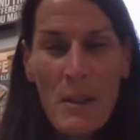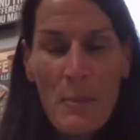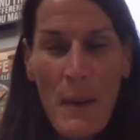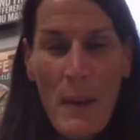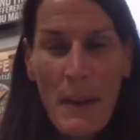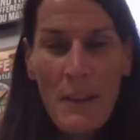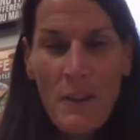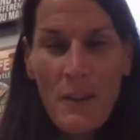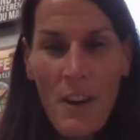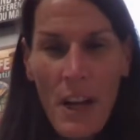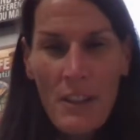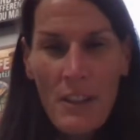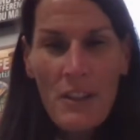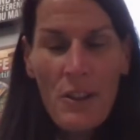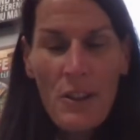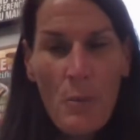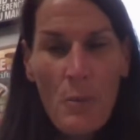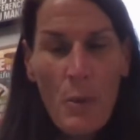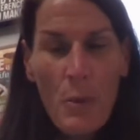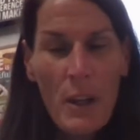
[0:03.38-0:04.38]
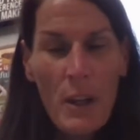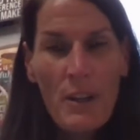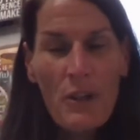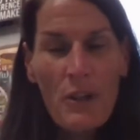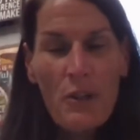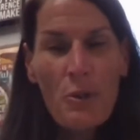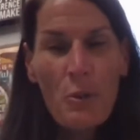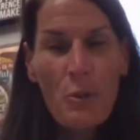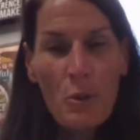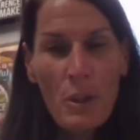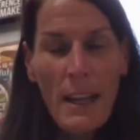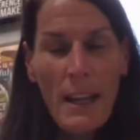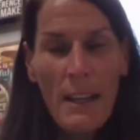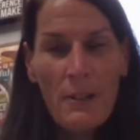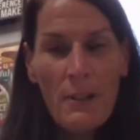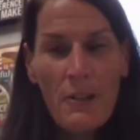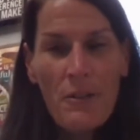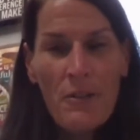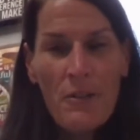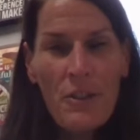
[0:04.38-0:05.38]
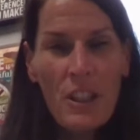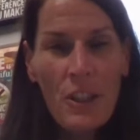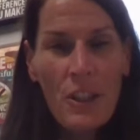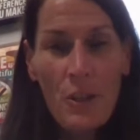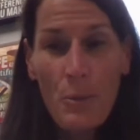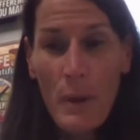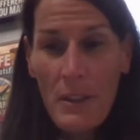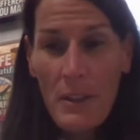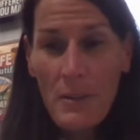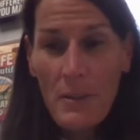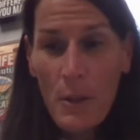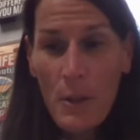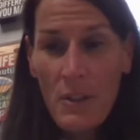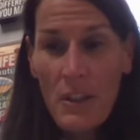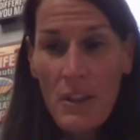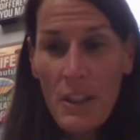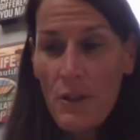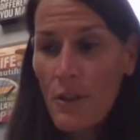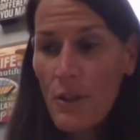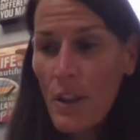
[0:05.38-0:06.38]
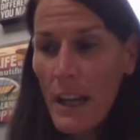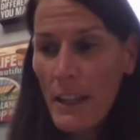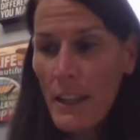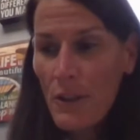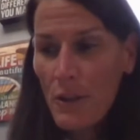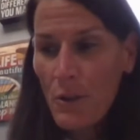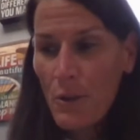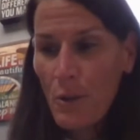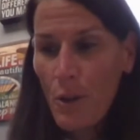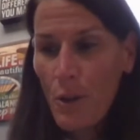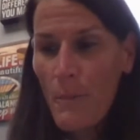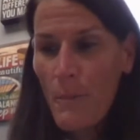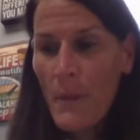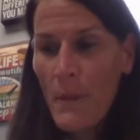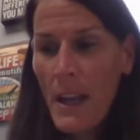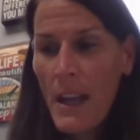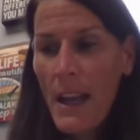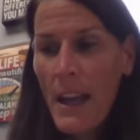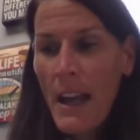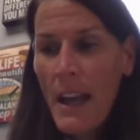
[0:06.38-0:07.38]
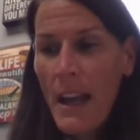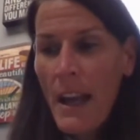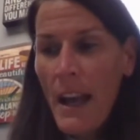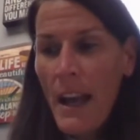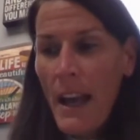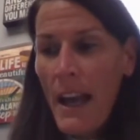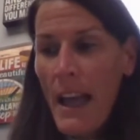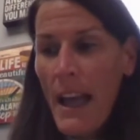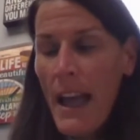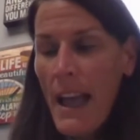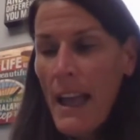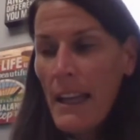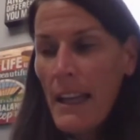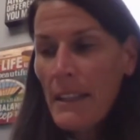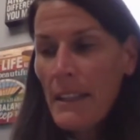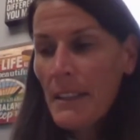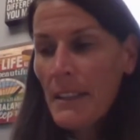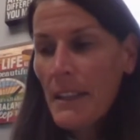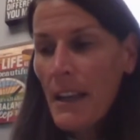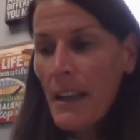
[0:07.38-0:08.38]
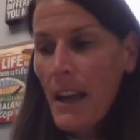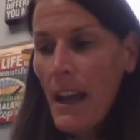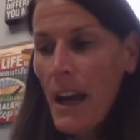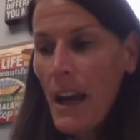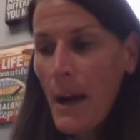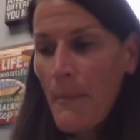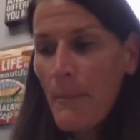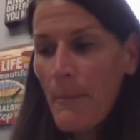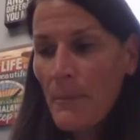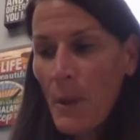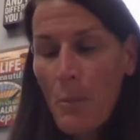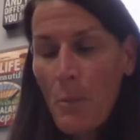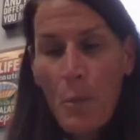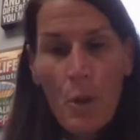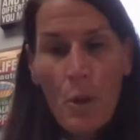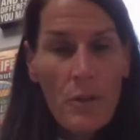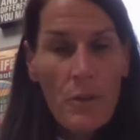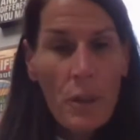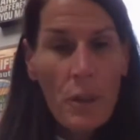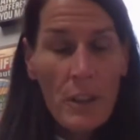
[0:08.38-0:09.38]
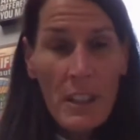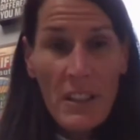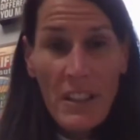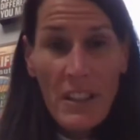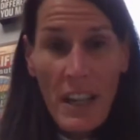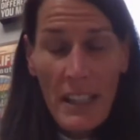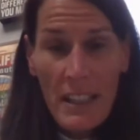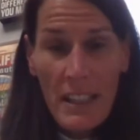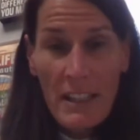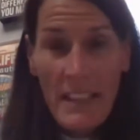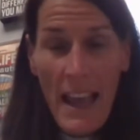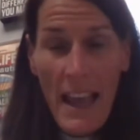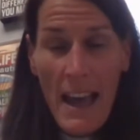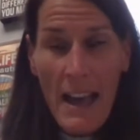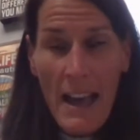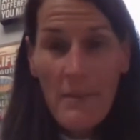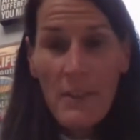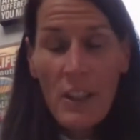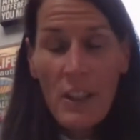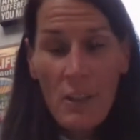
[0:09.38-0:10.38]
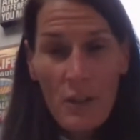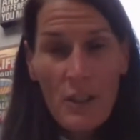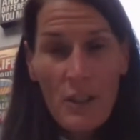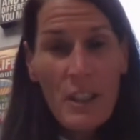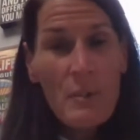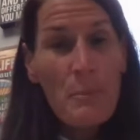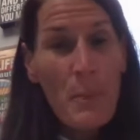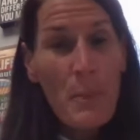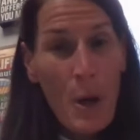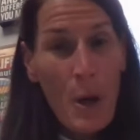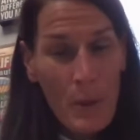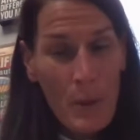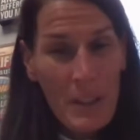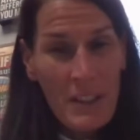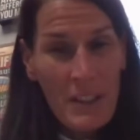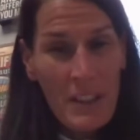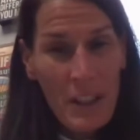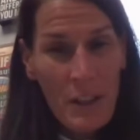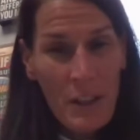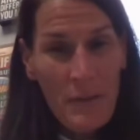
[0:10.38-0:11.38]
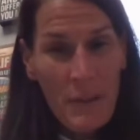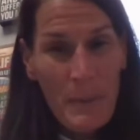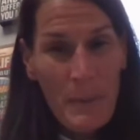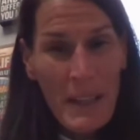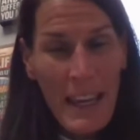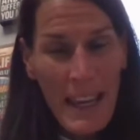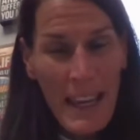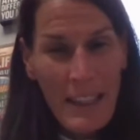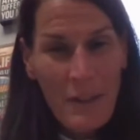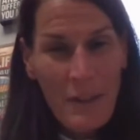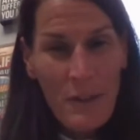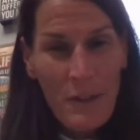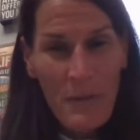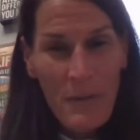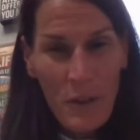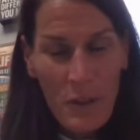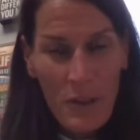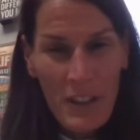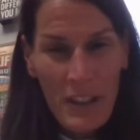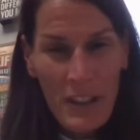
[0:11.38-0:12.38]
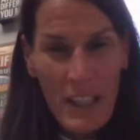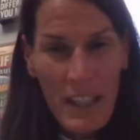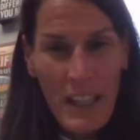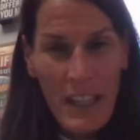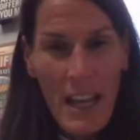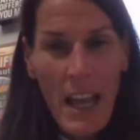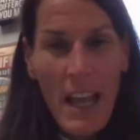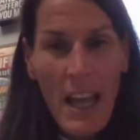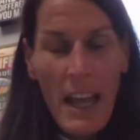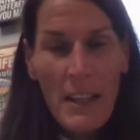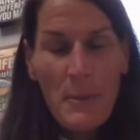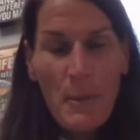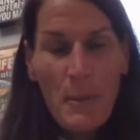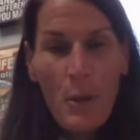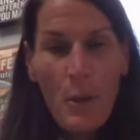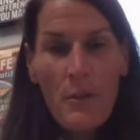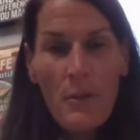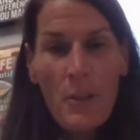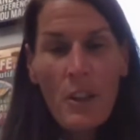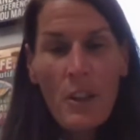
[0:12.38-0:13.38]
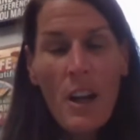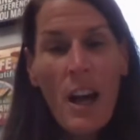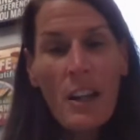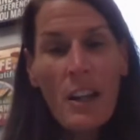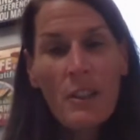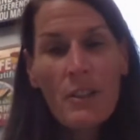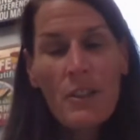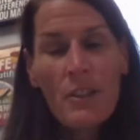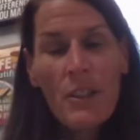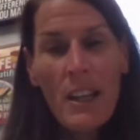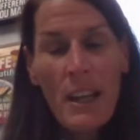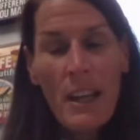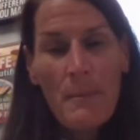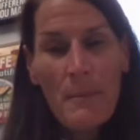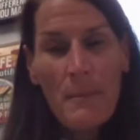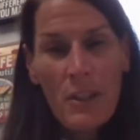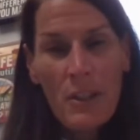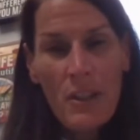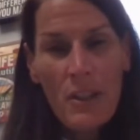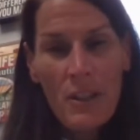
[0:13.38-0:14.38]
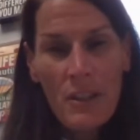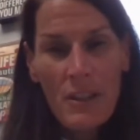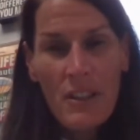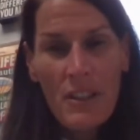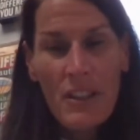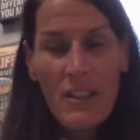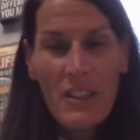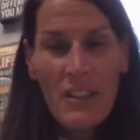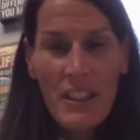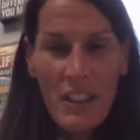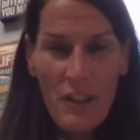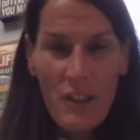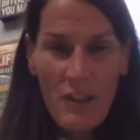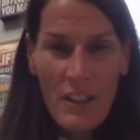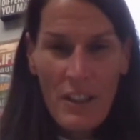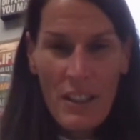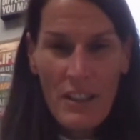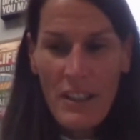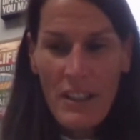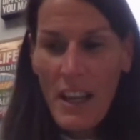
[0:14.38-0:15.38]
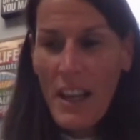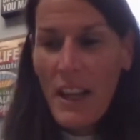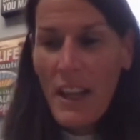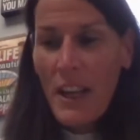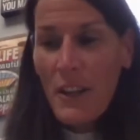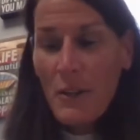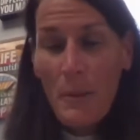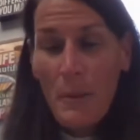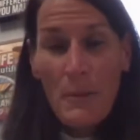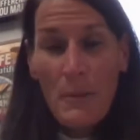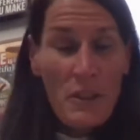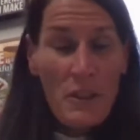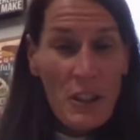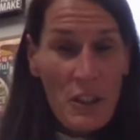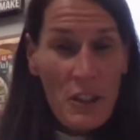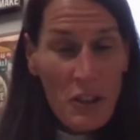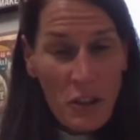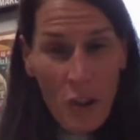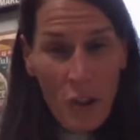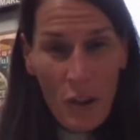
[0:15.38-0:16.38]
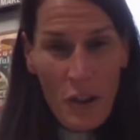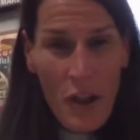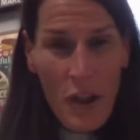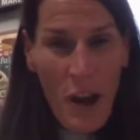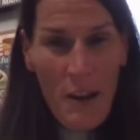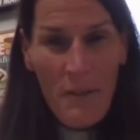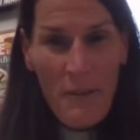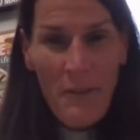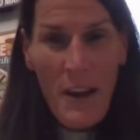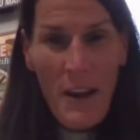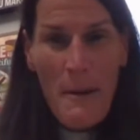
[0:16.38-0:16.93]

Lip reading: Beth Grasso. I'm one of the school counselors here at Westmore Central High School. And we're really excited to have Kirsten Bowens here from Kean University as part of our college admissions series. So I'm just going to start off,